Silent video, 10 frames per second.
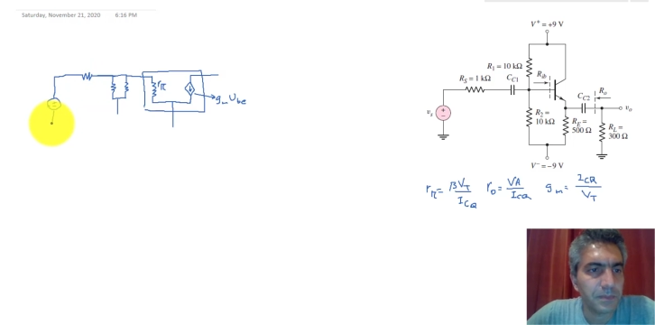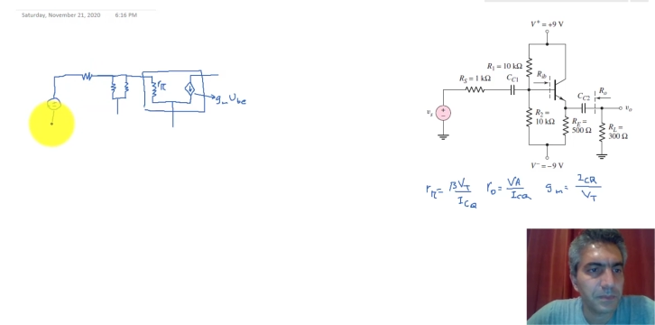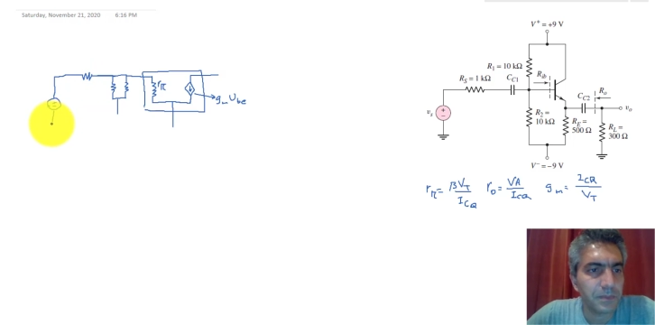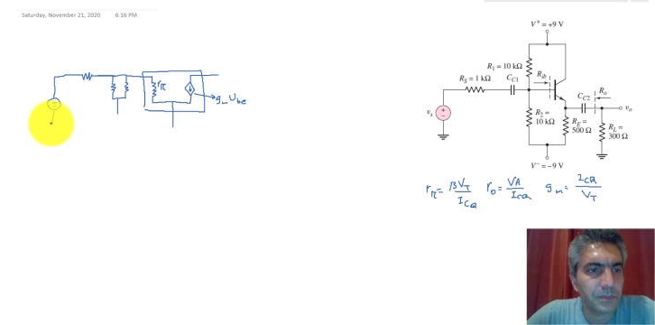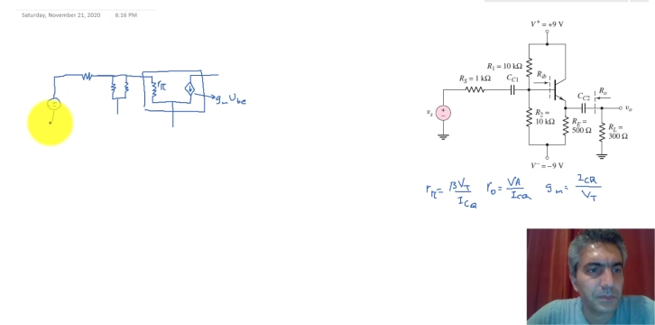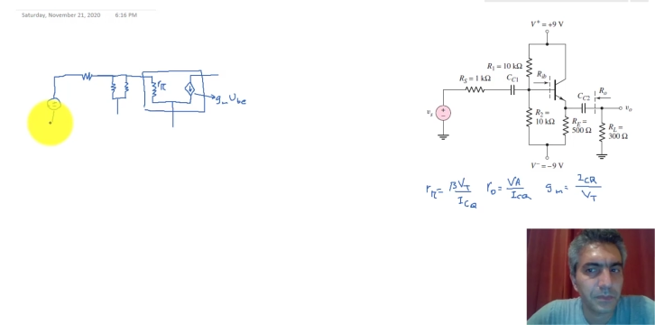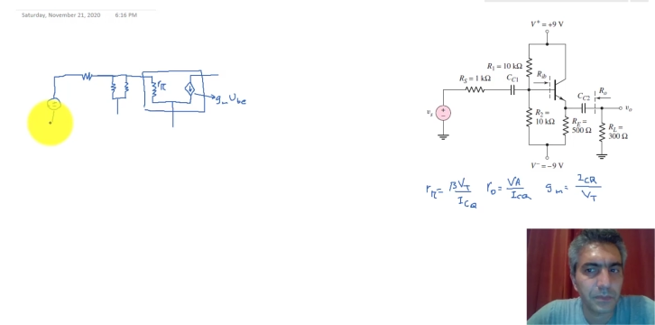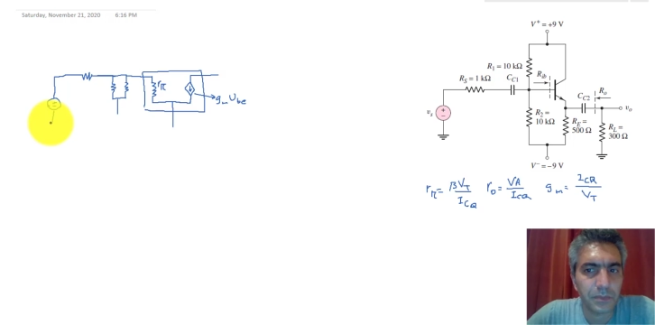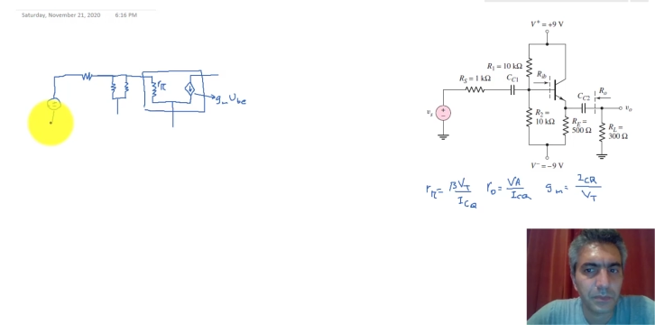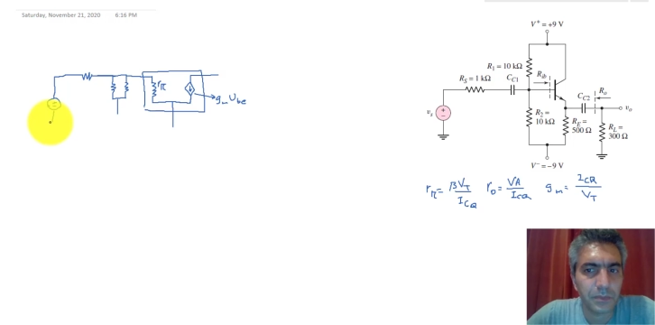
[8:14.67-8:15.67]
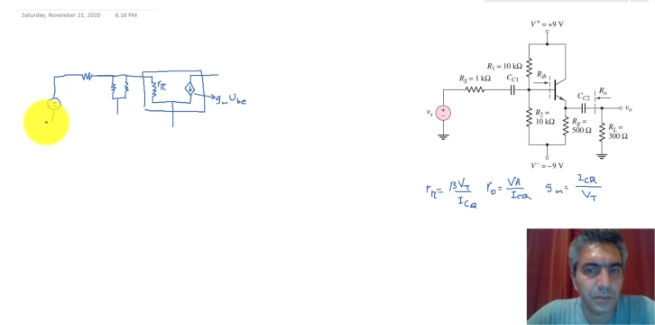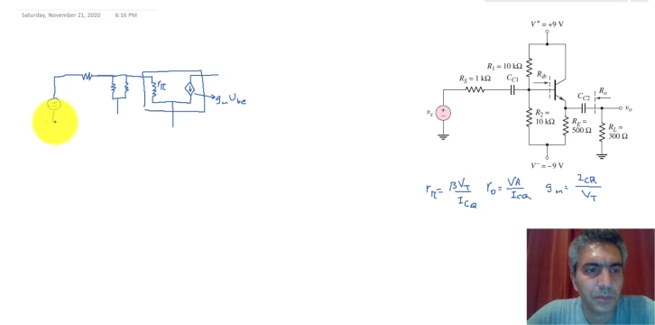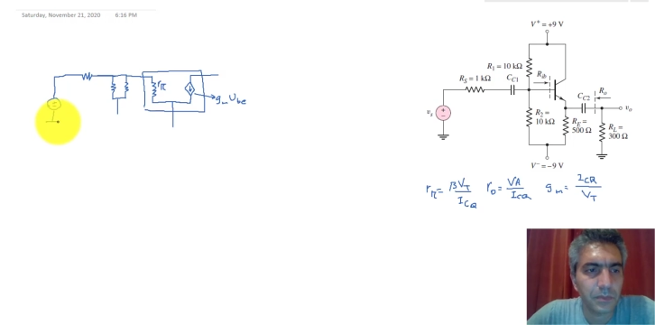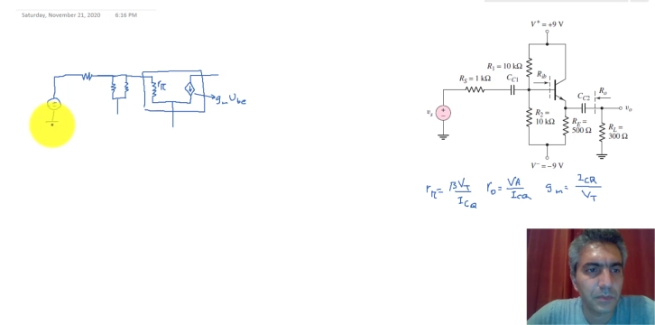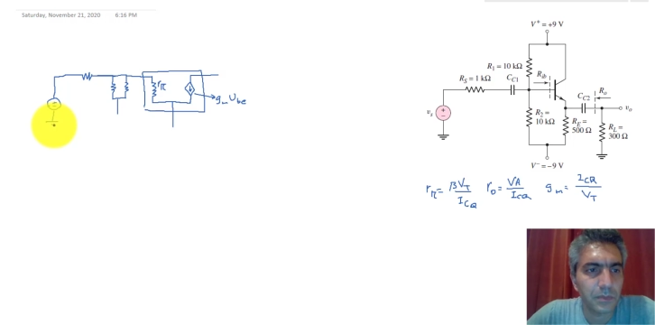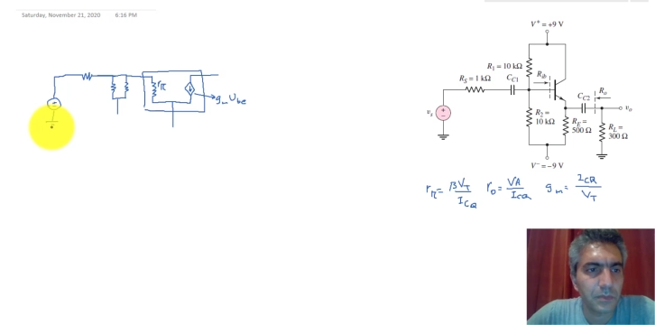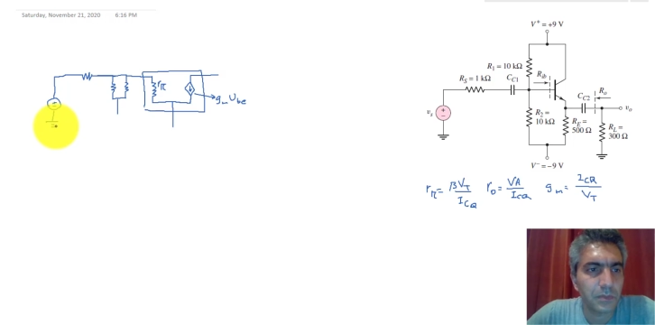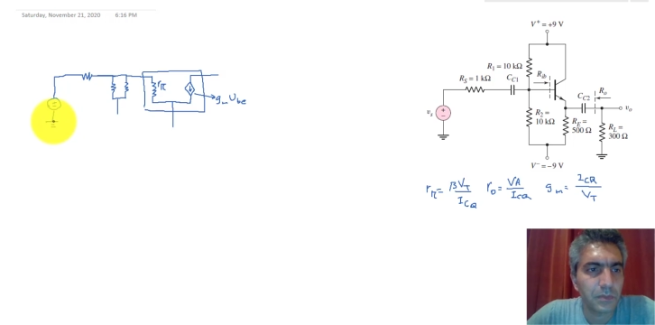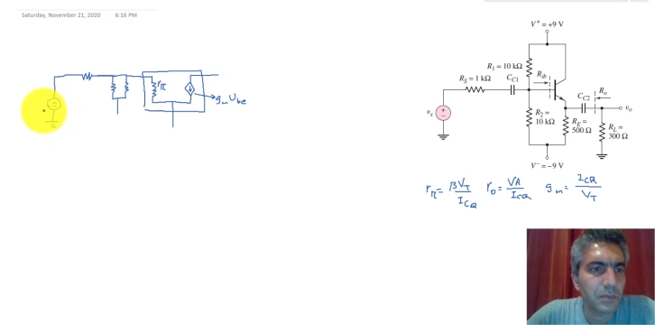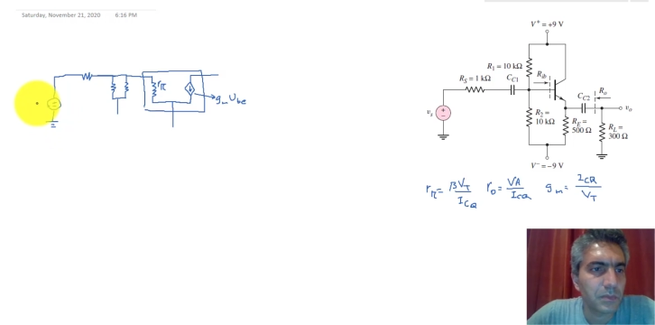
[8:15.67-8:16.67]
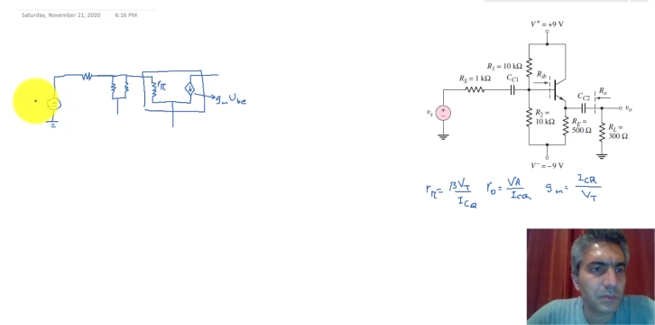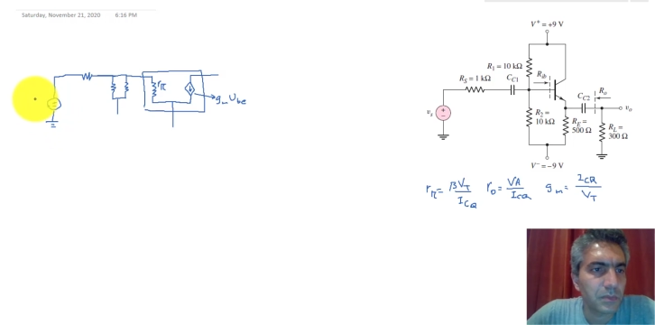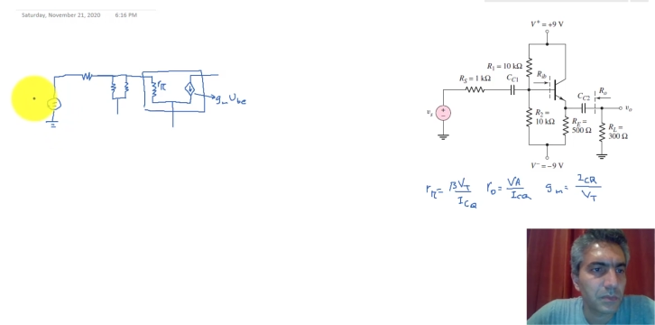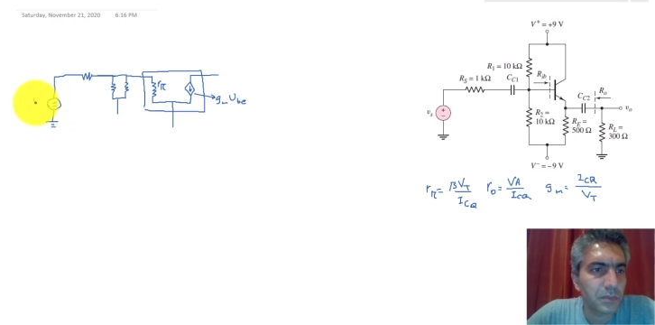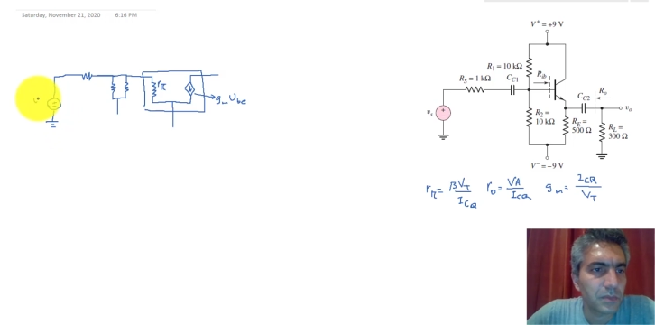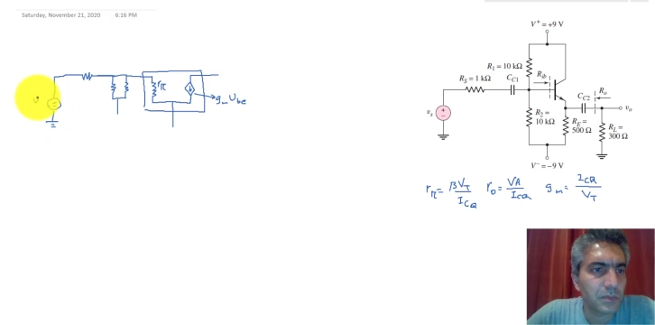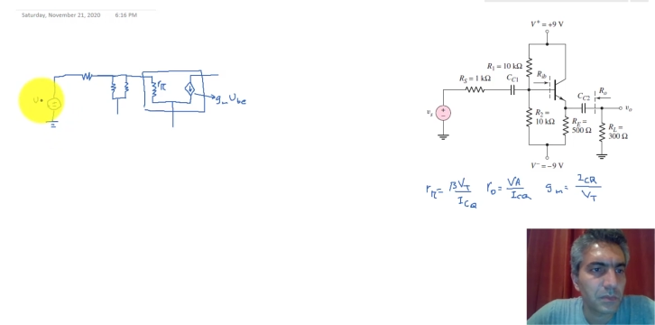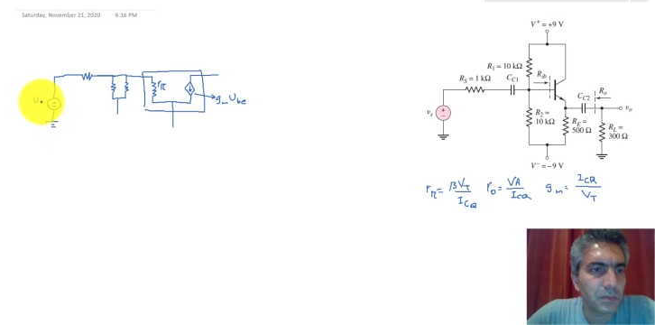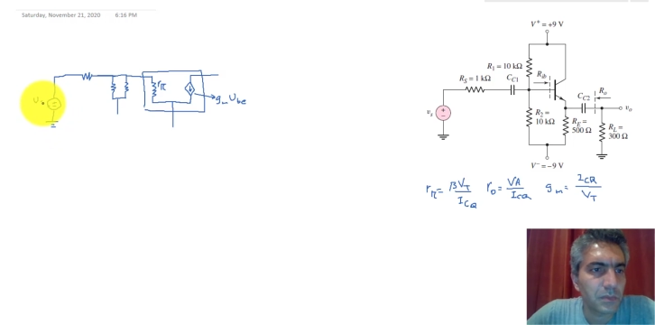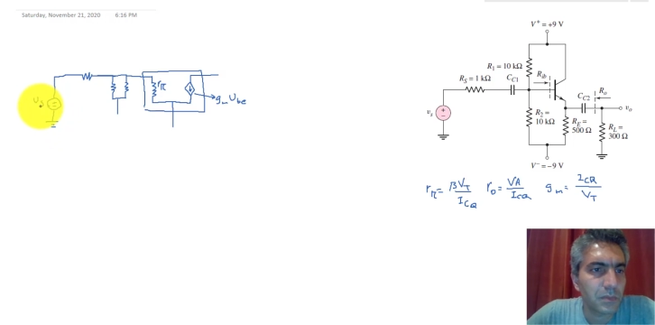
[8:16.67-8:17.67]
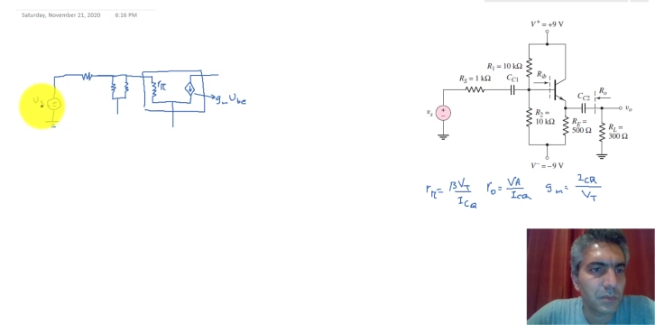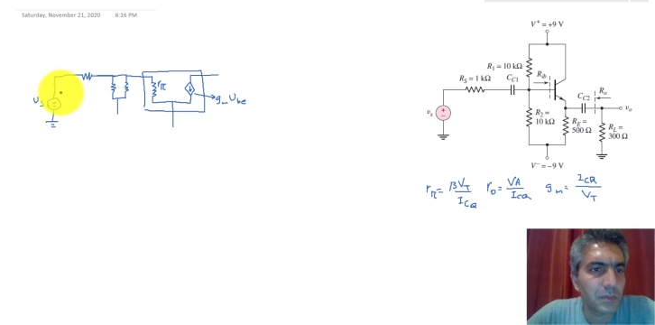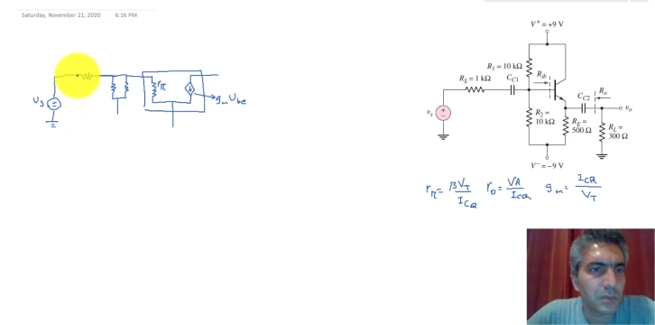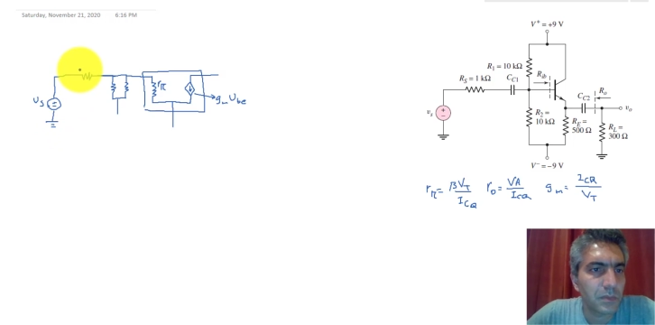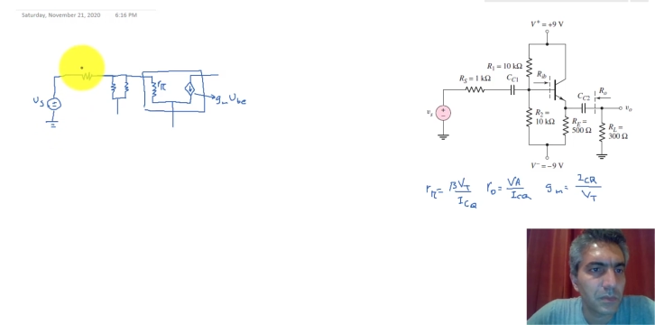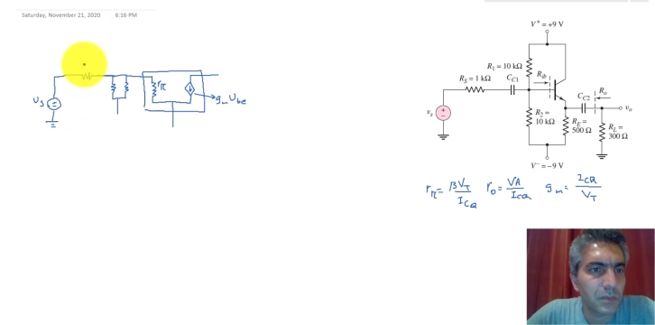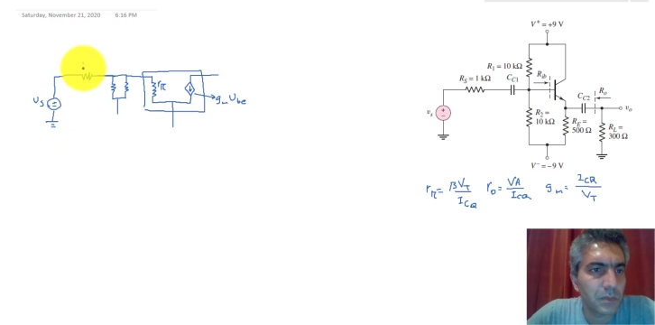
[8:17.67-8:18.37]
Nobody speaks.